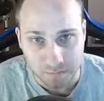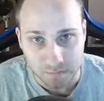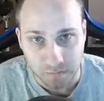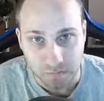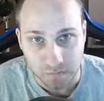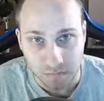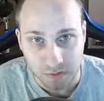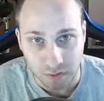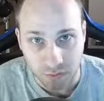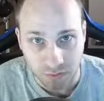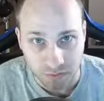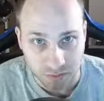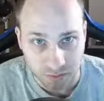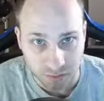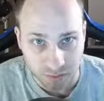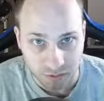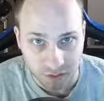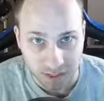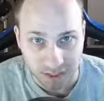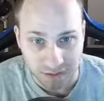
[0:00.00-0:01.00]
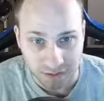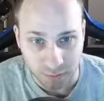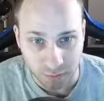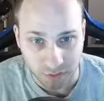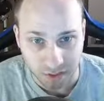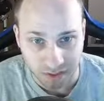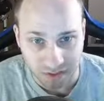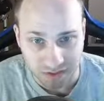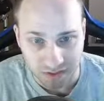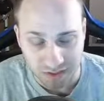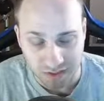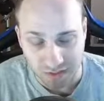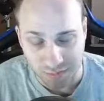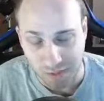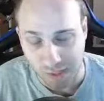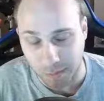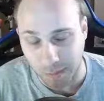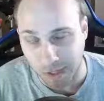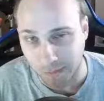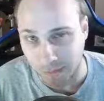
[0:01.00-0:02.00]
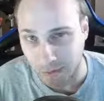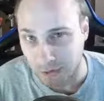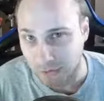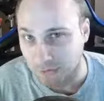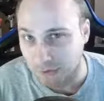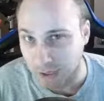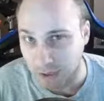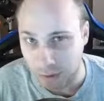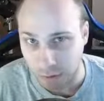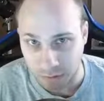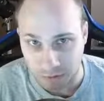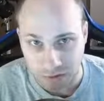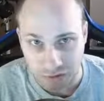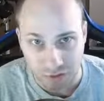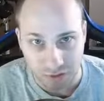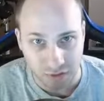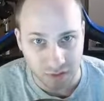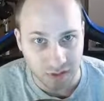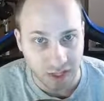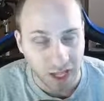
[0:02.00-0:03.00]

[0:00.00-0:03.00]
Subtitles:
utilize their weaknesses. Maybe you have a fighter or two.